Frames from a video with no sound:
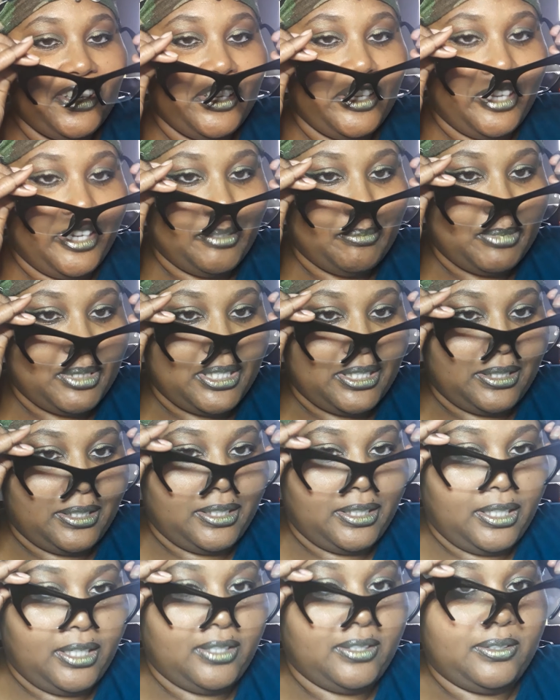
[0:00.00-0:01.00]
I'm silly,
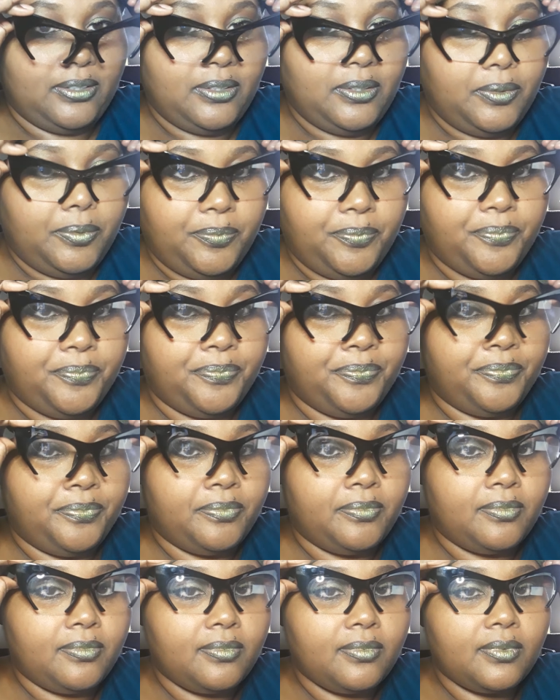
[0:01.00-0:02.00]
y'all.
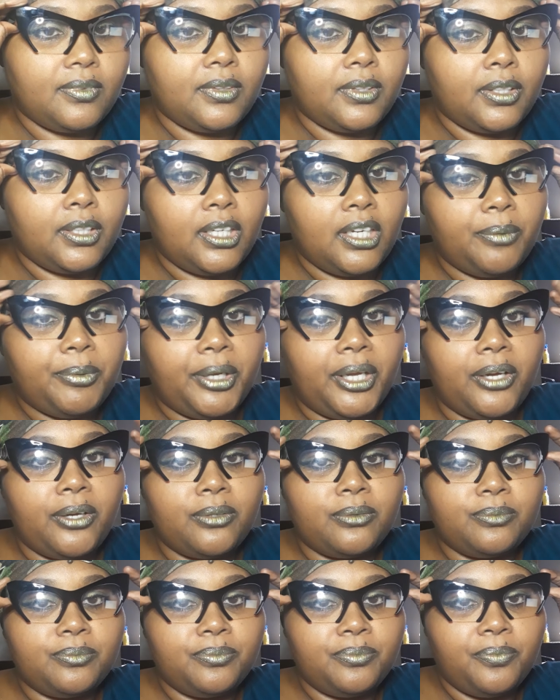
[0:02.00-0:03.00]
Here we go.
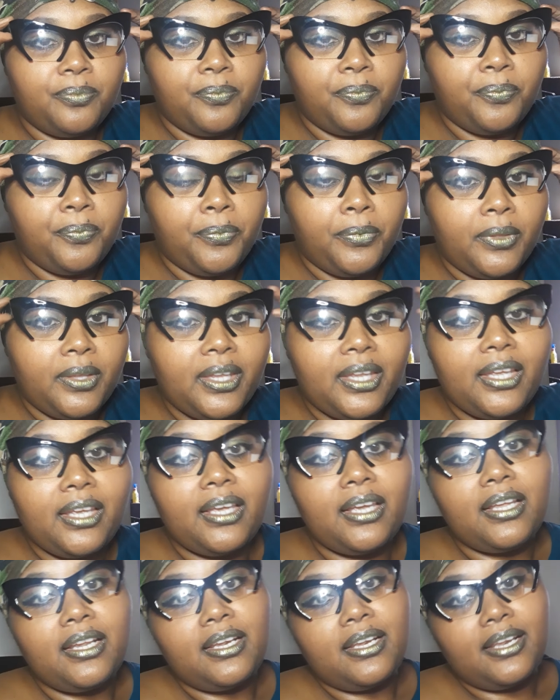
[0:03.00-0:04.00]

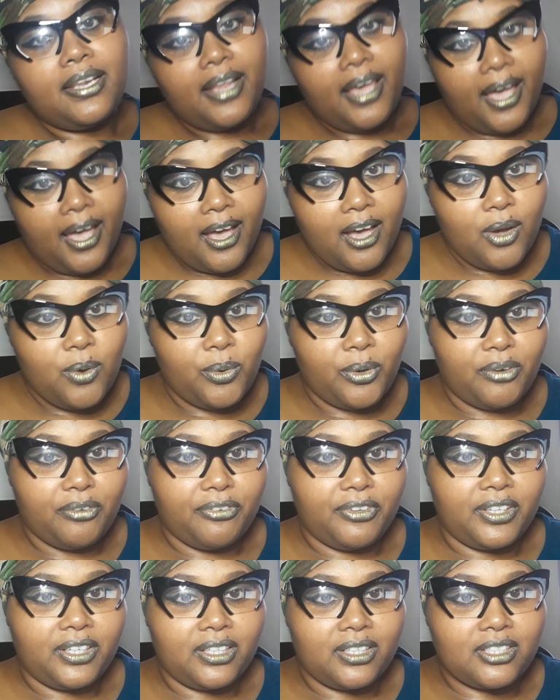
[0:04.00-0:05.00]
Now we're
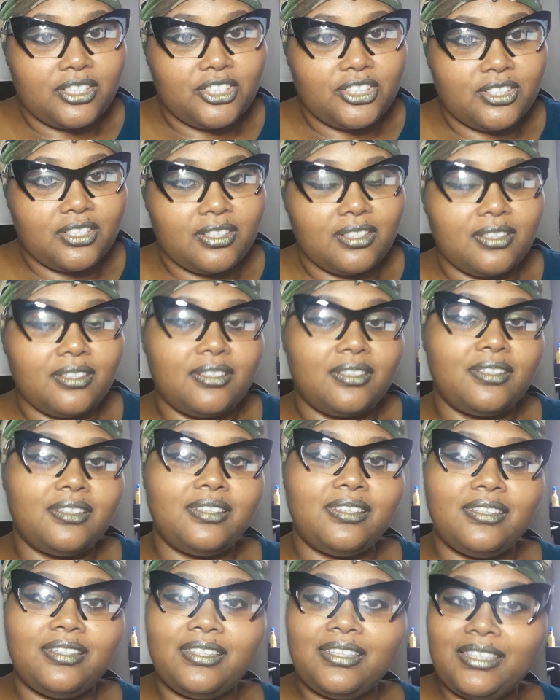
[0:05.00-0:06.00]
finished.
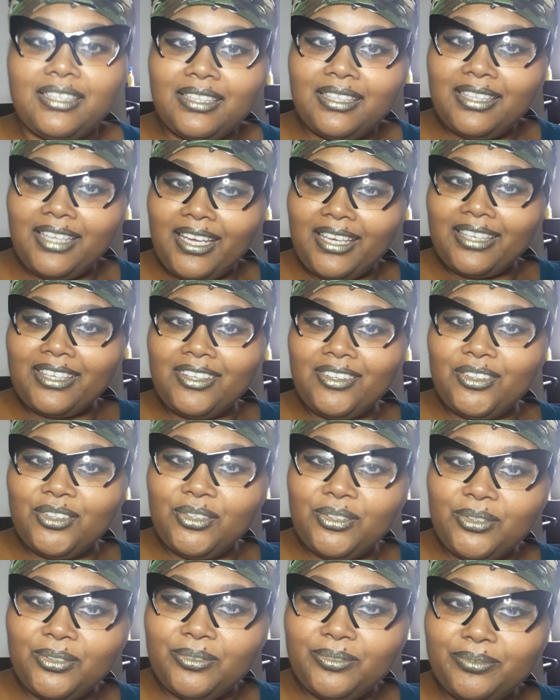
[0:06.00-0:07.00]
Isn't that
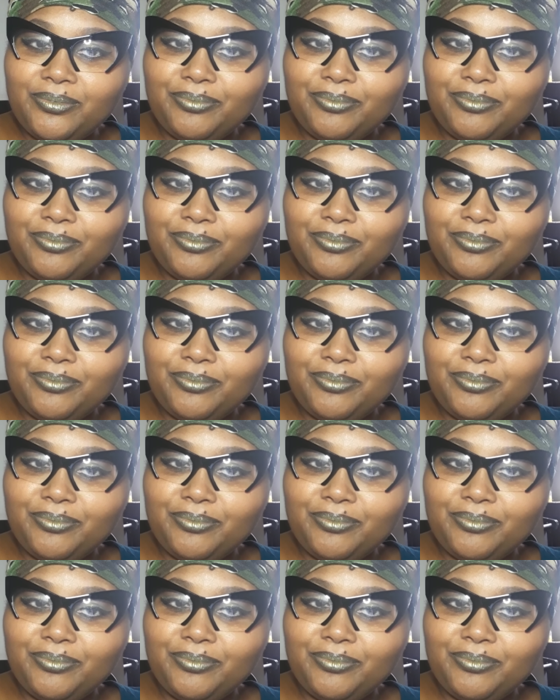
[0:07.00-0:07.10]
cute?